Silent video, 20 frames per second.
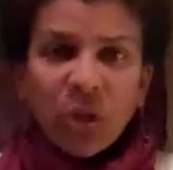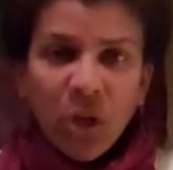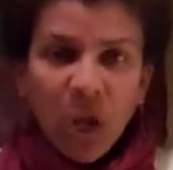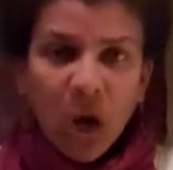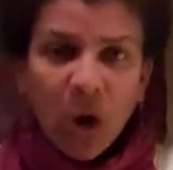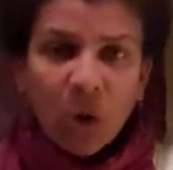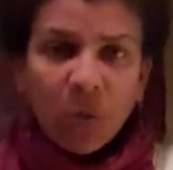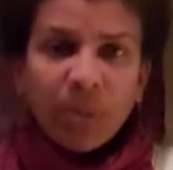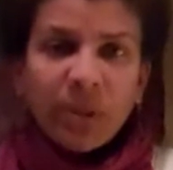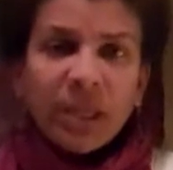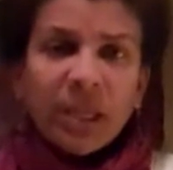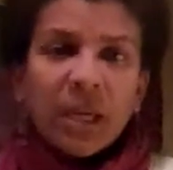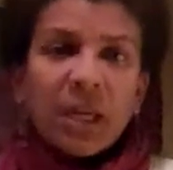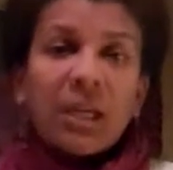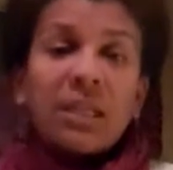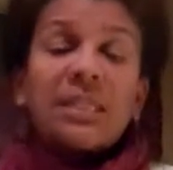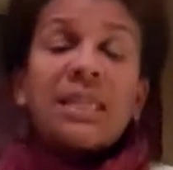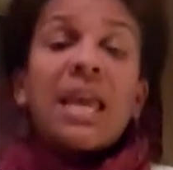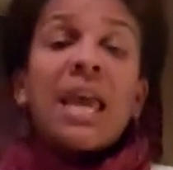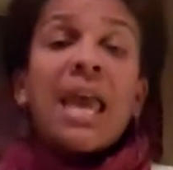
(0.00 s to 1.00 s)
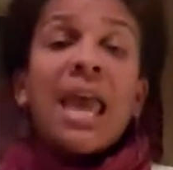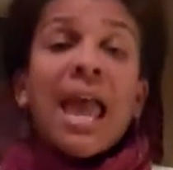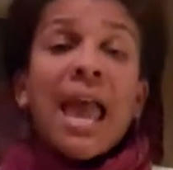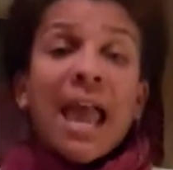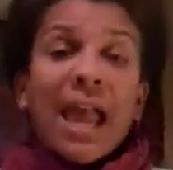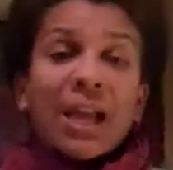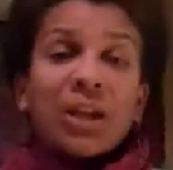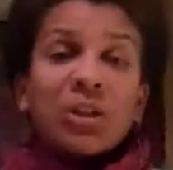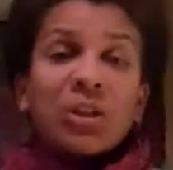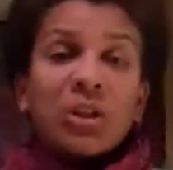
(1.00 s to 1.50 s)
No, because
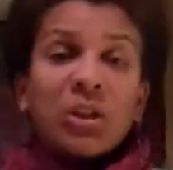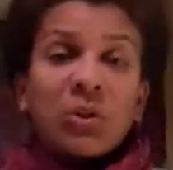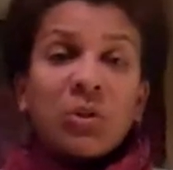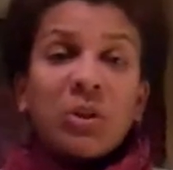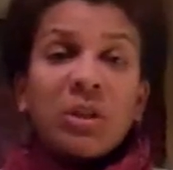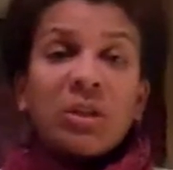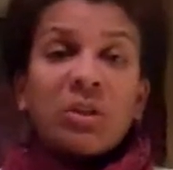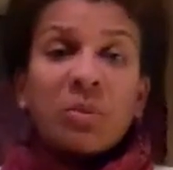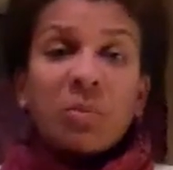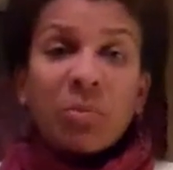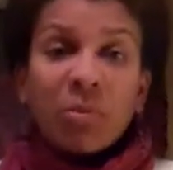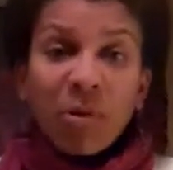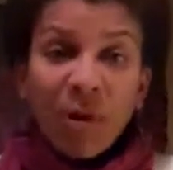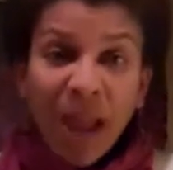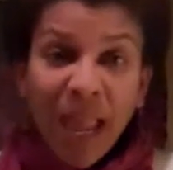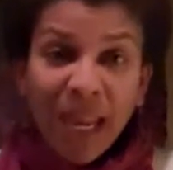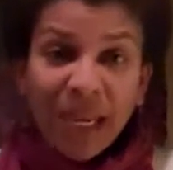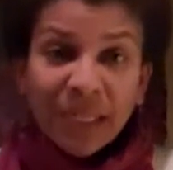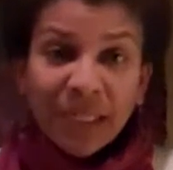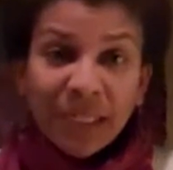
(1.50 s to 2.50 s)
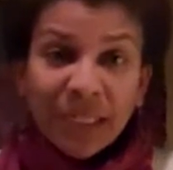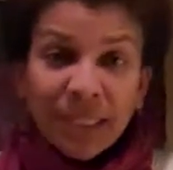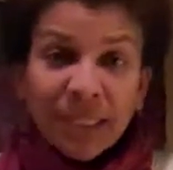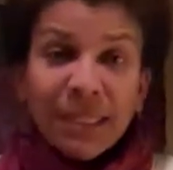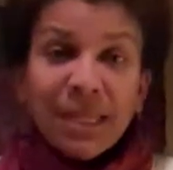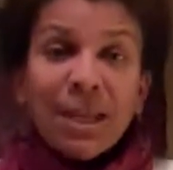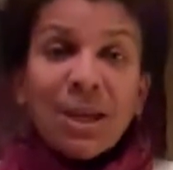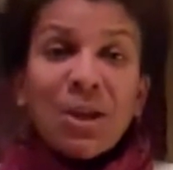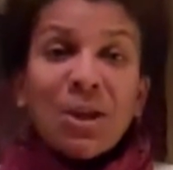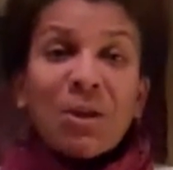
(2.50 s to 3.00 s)
actually you need to practice